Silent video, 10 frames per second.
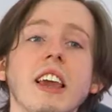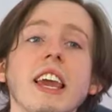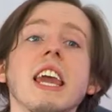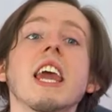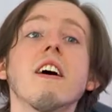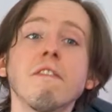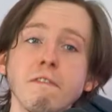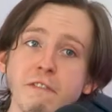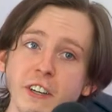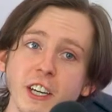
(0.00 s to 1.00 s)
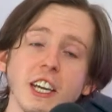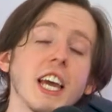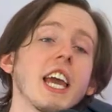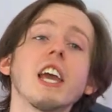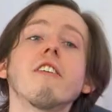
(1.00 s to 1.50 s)
Yeah. If
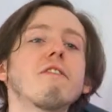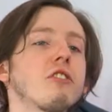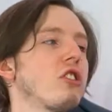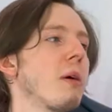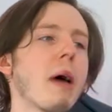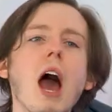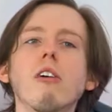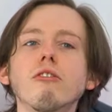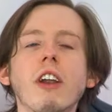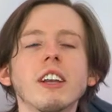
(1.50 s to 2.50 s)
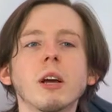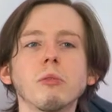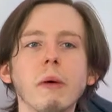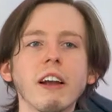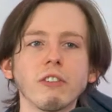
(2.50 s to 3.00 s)
yeah. if somehow Fred
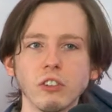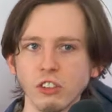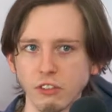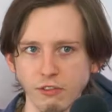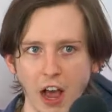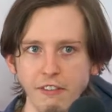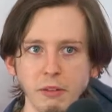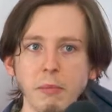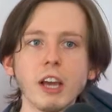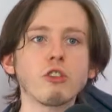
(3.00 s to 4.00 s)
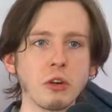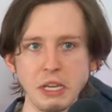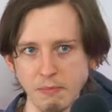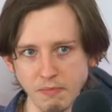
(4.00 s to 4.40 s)
comes back for season five, my dream.